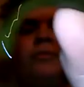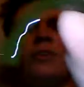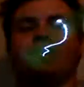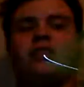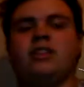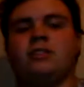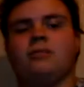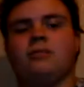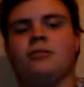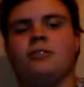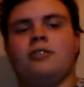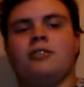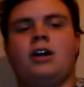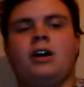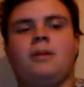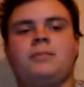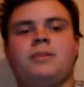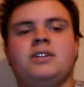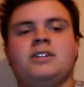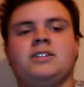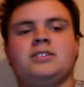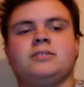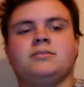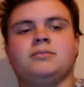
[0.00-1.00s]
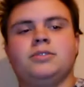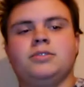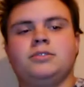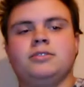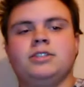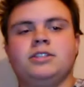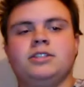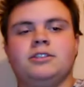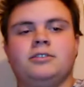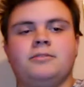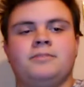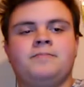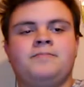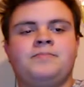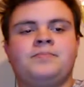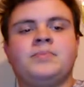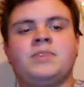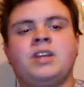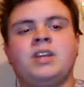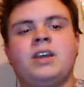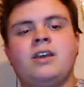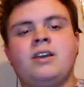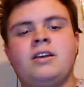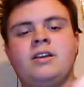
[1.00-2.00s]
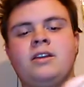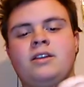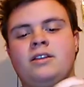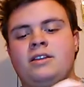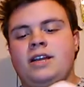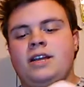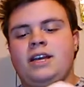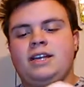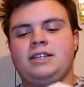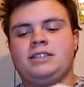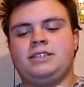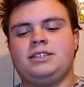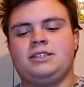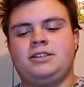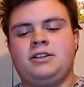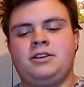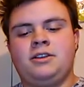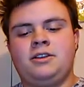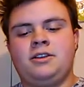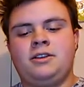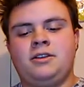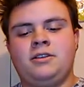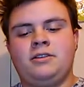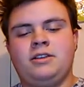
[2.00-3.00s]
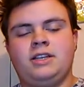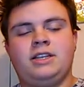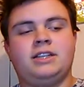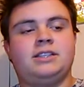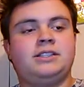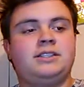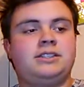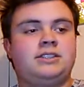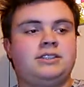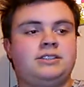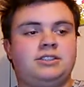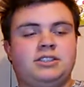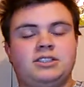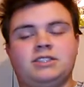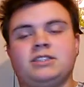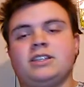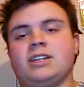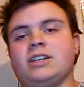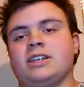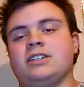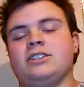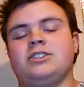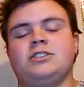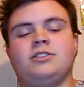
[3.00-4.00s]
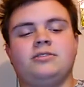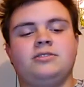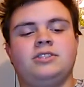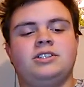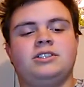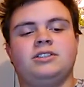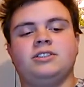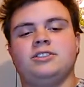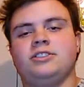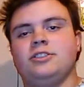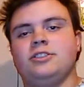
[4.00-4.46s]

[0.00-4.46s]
with them crappies and bluegill. Next is, just like I showed you in the